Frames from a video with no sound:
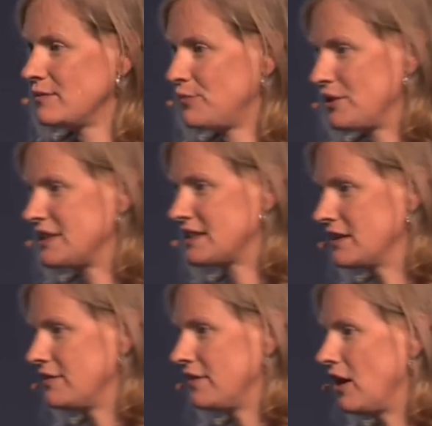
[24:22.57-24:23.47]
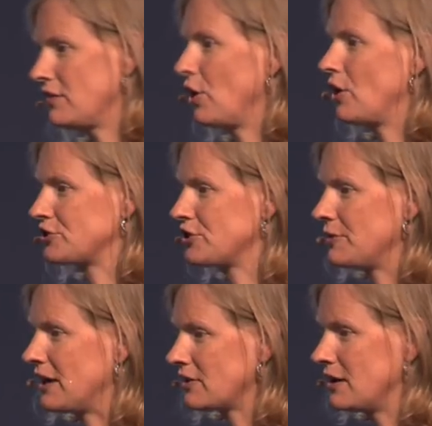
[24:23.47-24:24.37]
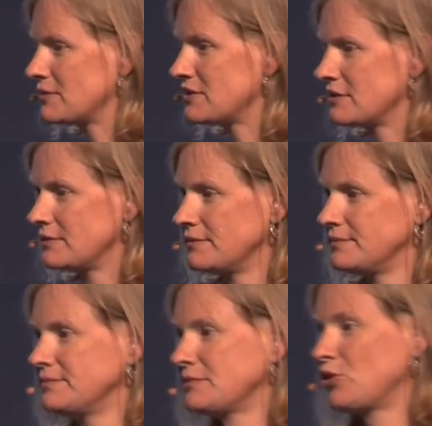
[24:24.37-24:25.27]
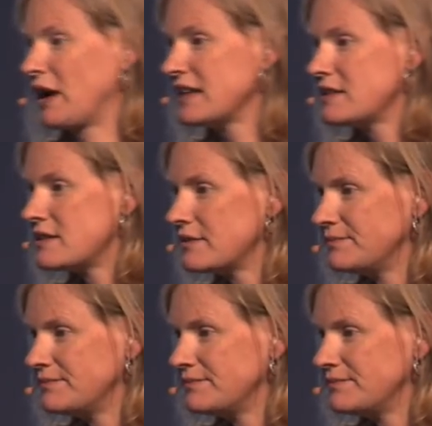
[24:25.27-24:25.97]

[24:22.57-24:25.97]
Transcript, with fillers: predictive of long term outcomes grades,